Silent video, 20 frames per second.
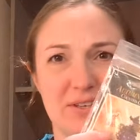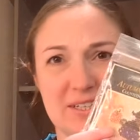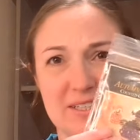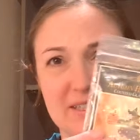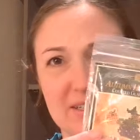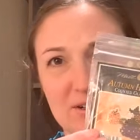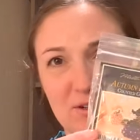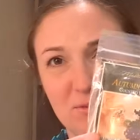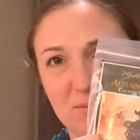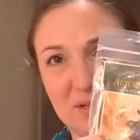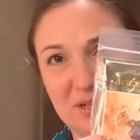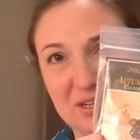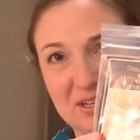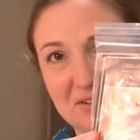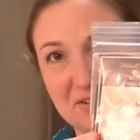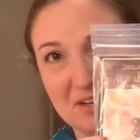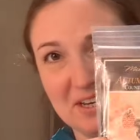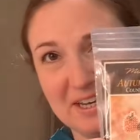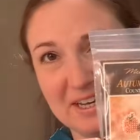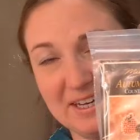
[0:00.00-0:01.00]
this little Mill
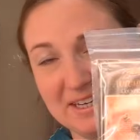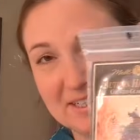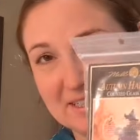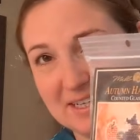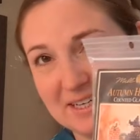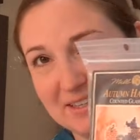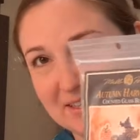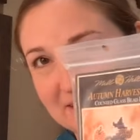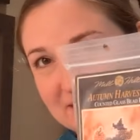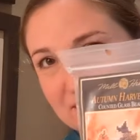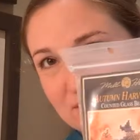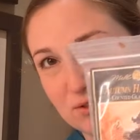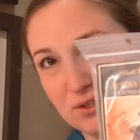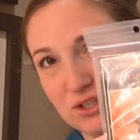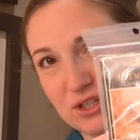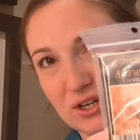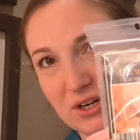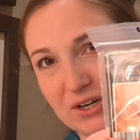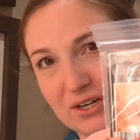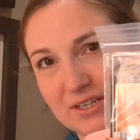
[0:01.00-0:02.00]
Hill kit and this little
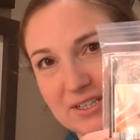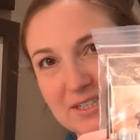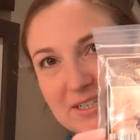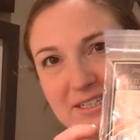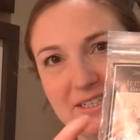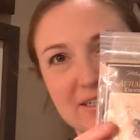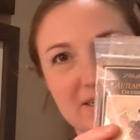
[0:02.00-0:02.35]
chart